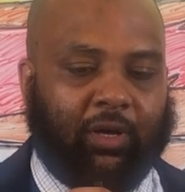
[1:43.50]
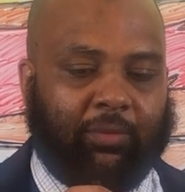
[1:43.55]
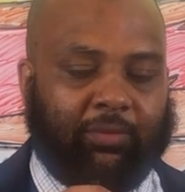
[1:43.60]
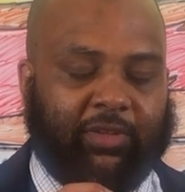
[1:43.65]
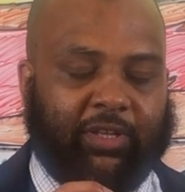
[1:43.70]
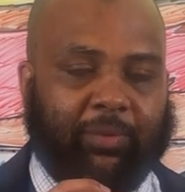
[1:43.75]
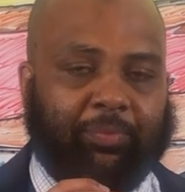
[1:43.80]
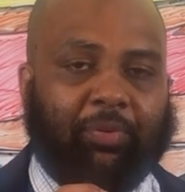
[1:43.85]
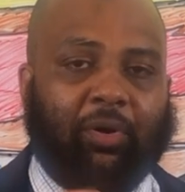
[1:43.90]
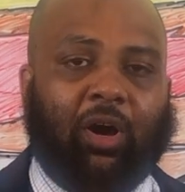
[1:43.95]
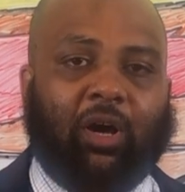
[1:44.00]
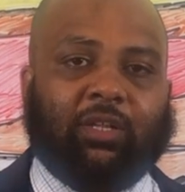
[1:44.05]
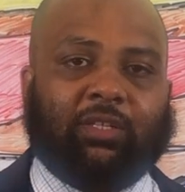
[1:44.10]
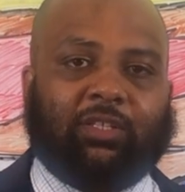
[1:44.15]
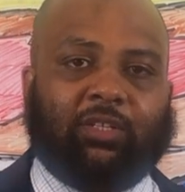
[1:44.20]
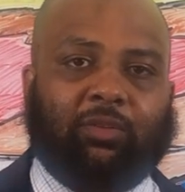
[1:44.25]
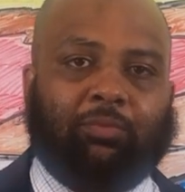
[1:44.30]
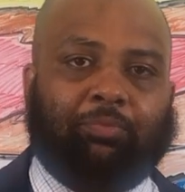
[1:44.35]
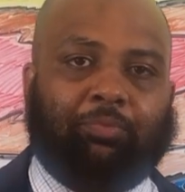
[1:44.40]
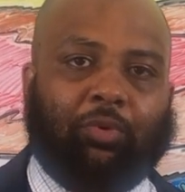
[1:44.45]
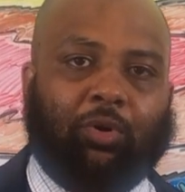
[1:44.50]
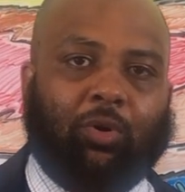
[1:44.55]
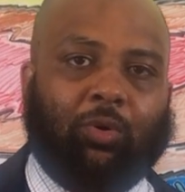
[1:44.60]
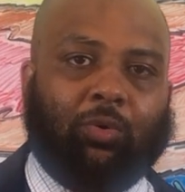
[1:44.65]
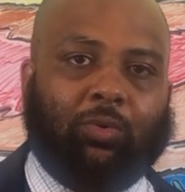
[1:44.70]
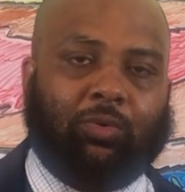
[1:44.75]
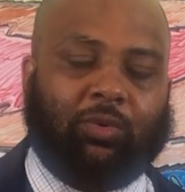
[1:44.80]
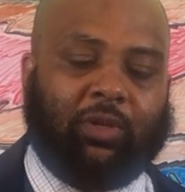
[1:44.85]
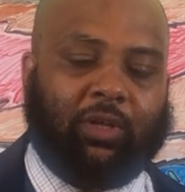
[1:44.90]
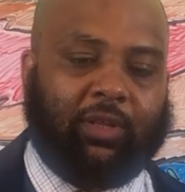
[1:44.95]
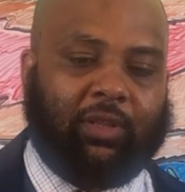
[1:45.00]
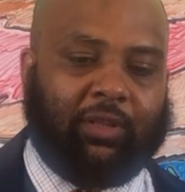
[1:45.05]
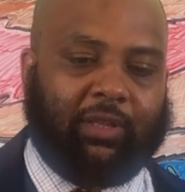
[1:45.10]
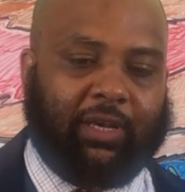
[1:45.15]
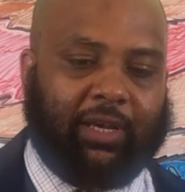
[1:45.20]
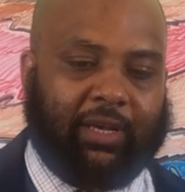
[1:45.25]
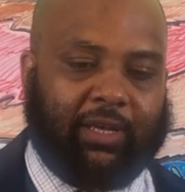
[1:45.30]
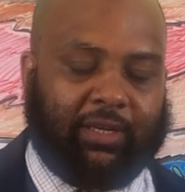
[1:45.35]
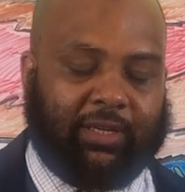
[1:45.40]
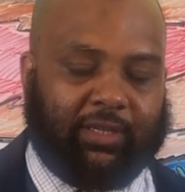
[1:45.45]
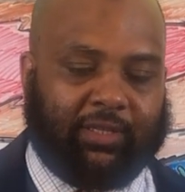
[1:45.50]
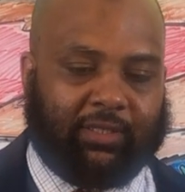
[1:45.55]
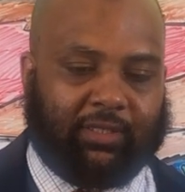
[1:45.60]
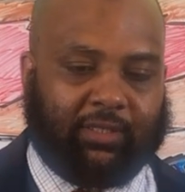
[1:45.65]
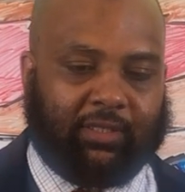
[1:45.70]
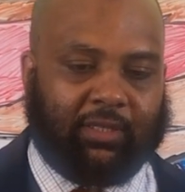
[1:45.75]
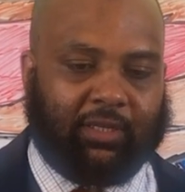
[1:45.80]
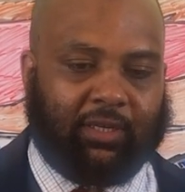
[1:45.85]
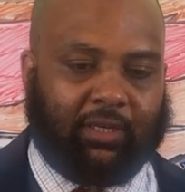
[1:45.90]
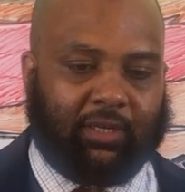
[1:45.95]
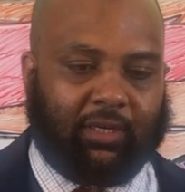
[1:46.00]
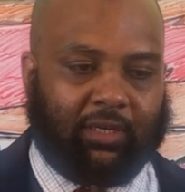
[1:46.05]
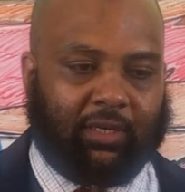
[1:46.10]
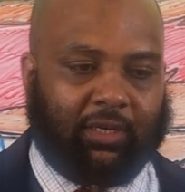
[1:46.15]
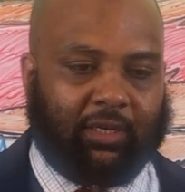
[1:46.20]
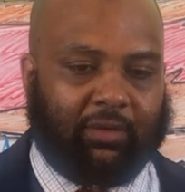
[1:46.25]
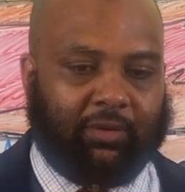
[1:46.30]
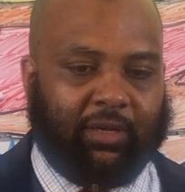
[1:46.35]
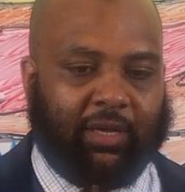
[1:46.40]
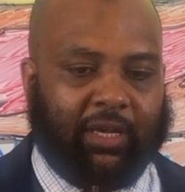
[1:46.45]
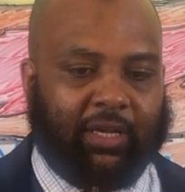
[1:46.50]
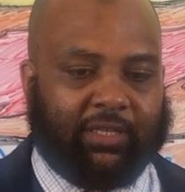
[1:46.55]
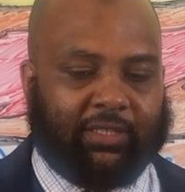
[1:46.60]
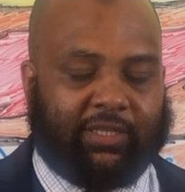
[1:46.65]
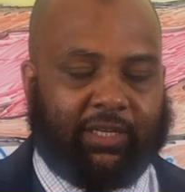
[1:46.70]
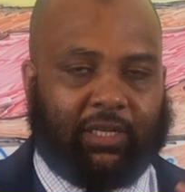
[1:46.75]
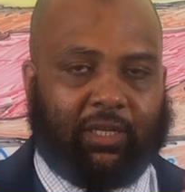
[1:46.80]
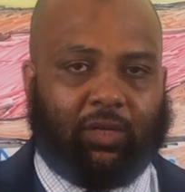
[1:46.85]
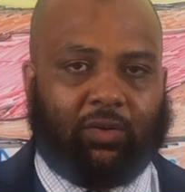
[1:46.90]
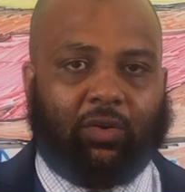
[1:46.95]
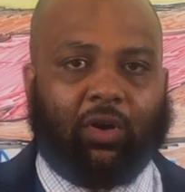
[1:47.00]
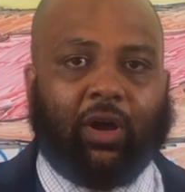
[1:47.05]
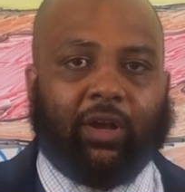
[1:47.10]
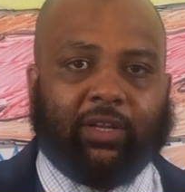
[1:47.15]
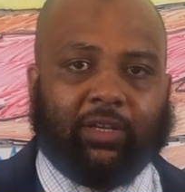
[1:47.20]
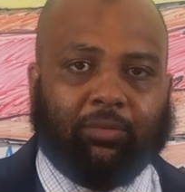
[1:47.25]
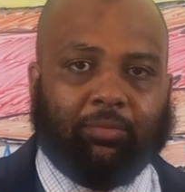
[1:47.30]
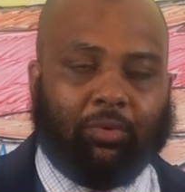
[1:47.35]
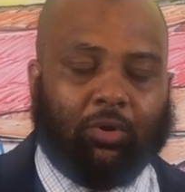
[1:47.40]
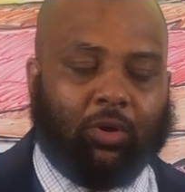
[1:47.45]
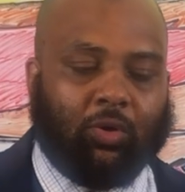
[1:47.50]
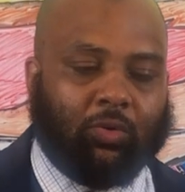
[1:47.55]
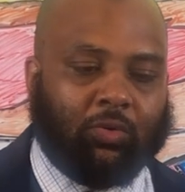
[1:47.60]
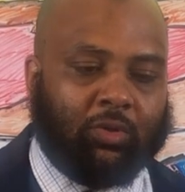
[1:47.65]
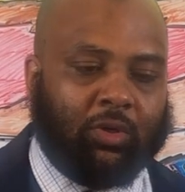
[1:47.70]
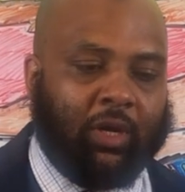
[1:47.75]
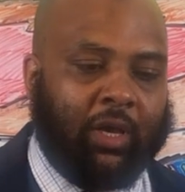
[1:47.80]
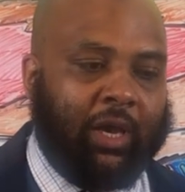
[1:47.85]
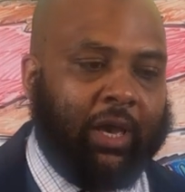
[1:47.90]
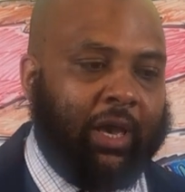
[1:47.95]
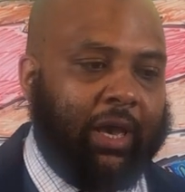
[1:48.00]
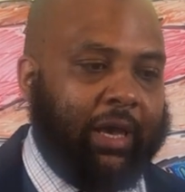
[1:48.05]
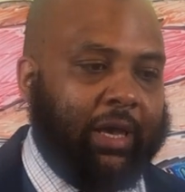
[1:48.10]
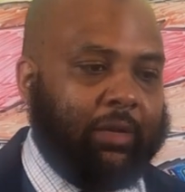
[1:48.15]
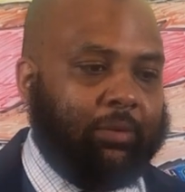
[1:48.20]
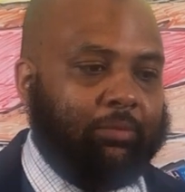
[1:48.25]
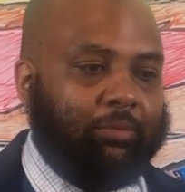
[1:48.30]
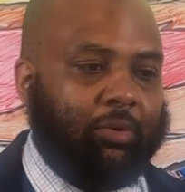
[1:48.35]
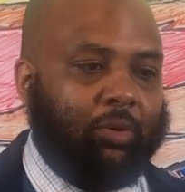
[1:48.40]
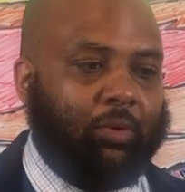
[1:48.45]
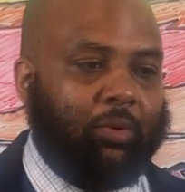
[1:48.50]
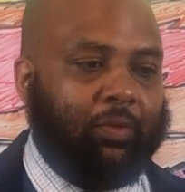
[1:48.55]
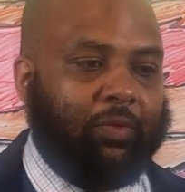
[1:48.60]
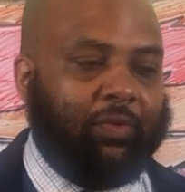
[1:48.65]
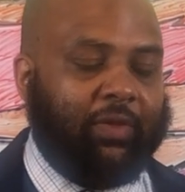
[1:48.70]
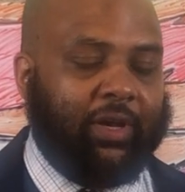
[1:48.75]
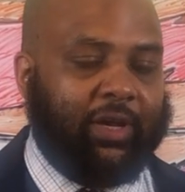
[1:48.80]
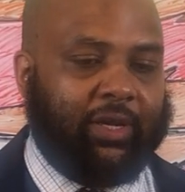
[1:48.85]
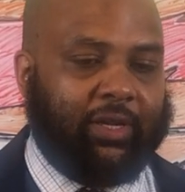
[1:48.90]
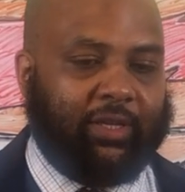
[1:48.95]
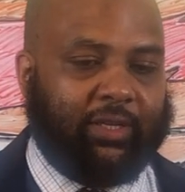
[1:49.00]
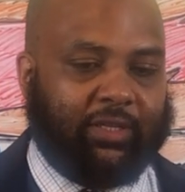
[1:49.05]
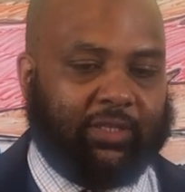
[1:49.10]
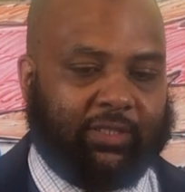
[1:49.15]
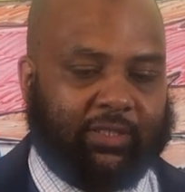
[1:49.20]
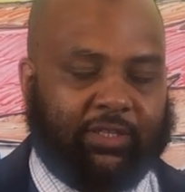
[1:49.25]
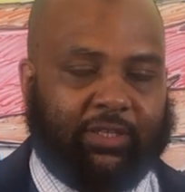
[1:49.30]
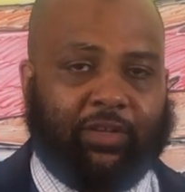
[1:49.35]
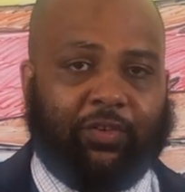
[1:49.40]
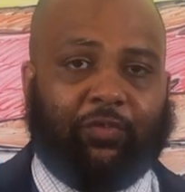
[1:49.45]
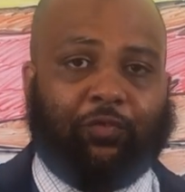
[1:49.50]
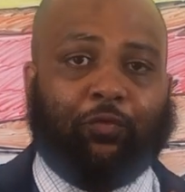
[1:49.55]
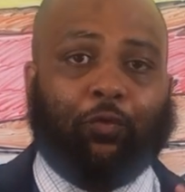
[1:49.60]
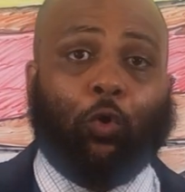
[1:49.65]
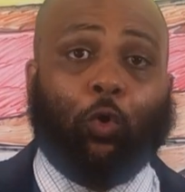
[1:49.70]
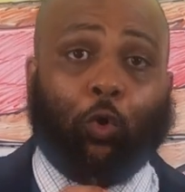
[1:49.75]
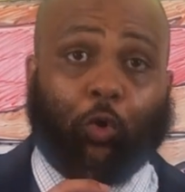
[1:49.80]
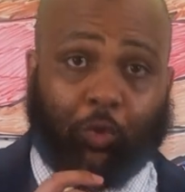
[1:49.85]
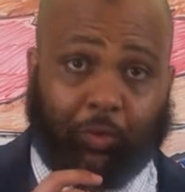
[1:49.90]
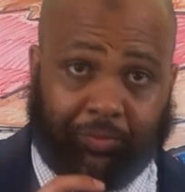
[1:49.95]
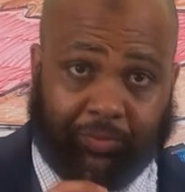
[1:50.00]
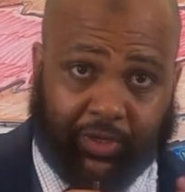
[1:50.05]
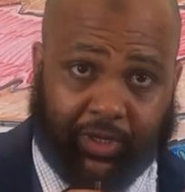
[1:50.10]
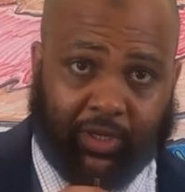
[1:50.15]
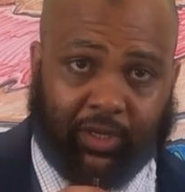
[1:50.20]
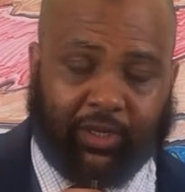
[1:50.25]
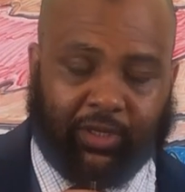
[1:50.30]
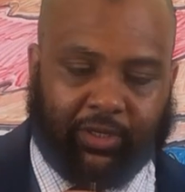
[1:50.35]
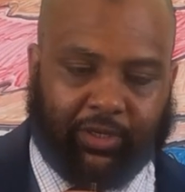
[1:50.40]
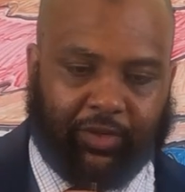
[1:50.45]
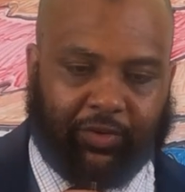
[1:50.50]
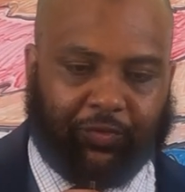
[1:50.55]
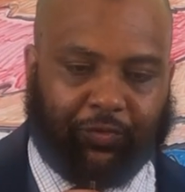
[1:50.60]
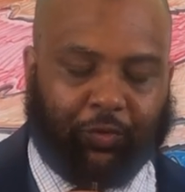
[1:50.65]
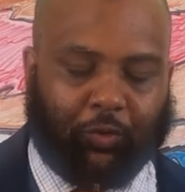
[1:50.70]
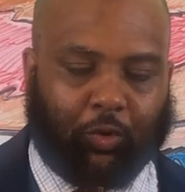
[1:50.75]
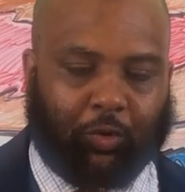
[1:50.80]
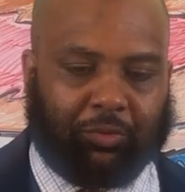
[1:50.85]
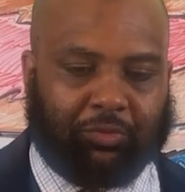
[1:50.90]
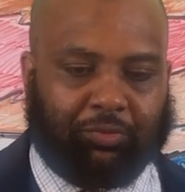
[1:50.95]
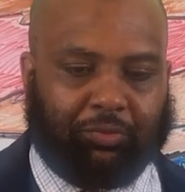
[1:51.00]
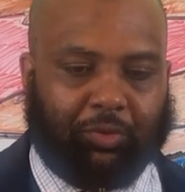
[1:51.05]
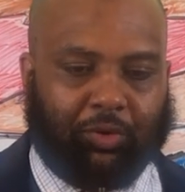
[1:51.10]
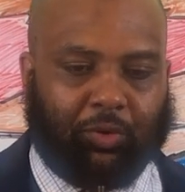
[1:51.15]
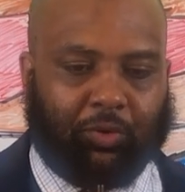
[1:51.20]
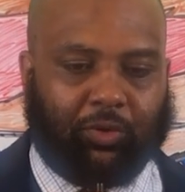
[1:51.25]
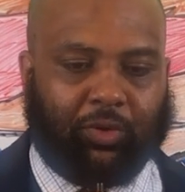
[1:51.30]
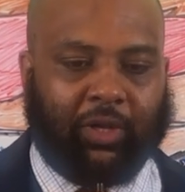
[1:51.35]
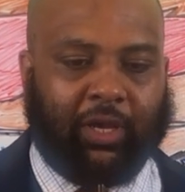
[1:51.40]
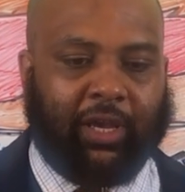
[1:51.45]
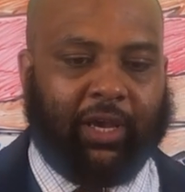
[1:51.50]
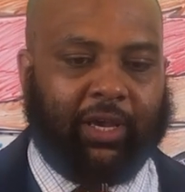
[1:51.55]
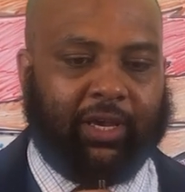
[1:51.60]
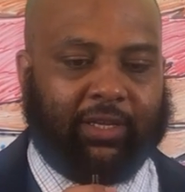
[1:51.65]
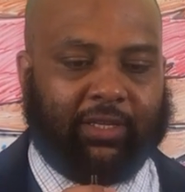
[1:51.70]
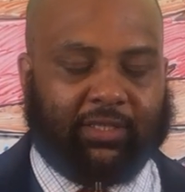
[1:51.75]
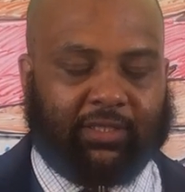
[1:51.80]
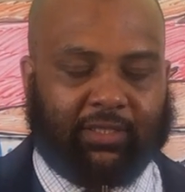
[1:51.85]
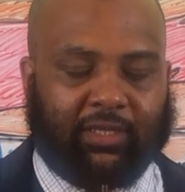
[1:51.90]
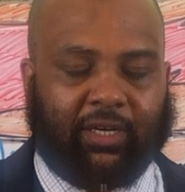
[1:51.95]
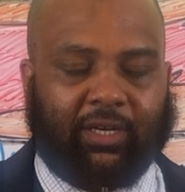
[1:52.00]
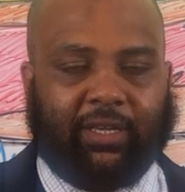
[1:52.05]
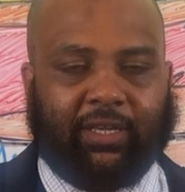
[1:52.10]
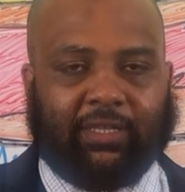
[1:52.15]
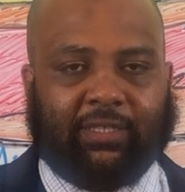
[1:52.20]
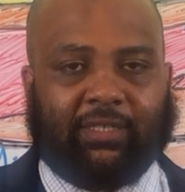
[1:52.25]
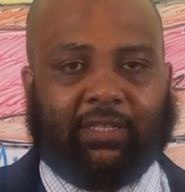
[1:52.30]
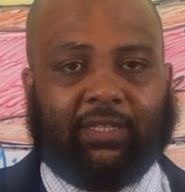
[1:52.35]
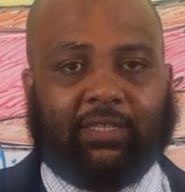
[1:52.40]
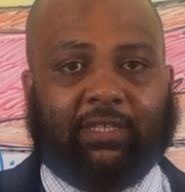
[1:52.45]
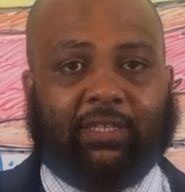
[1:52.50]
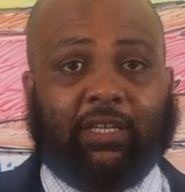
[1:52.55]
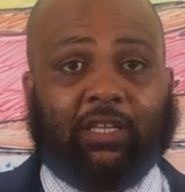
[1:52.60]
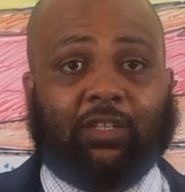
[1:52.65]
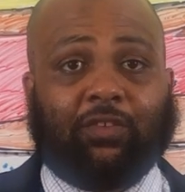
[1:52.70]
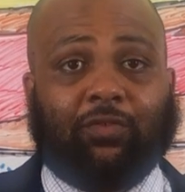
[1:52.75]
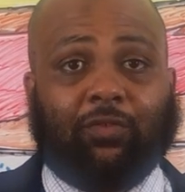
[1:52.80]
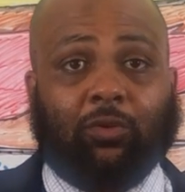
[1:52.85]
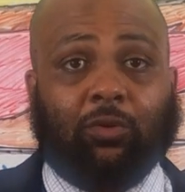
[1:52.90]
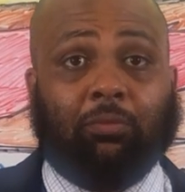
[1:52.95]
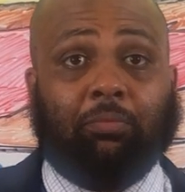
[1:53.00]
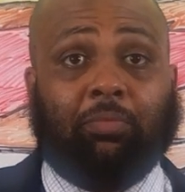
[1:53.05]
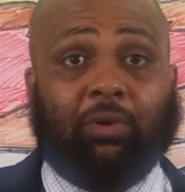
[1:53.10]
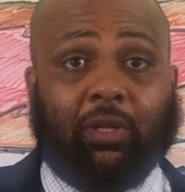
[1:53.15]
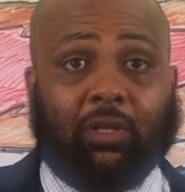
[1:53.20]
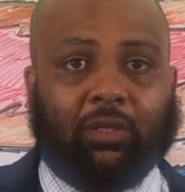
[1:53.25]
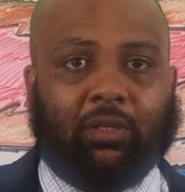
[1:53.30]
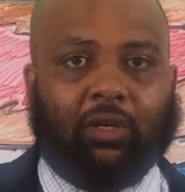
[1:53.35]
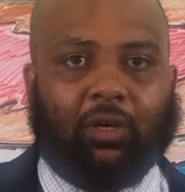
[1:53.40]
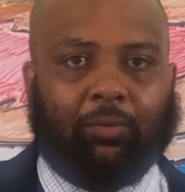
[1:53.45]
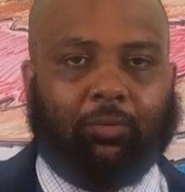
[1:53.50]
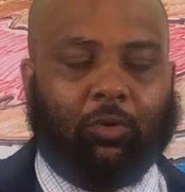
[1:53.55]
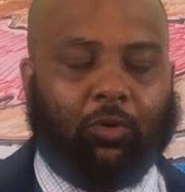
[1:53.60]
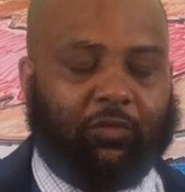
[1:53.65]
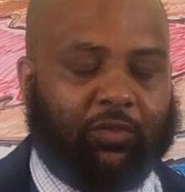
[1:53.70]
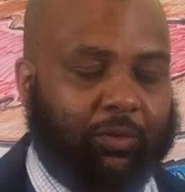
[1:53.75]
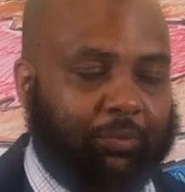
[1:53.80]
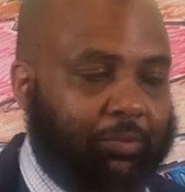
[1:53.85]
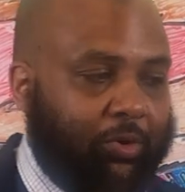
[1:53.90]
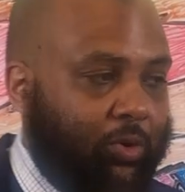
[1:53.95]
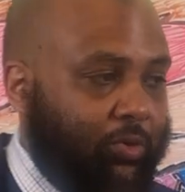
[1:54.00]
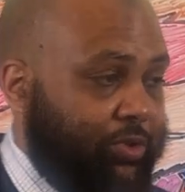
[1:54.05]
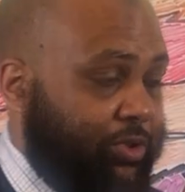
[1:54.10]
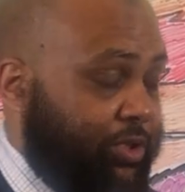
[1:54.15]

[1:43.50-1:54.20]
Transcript: deposit bone that is sclerotic bone and bone that is deformed bone. It is not a successful buildup of the bone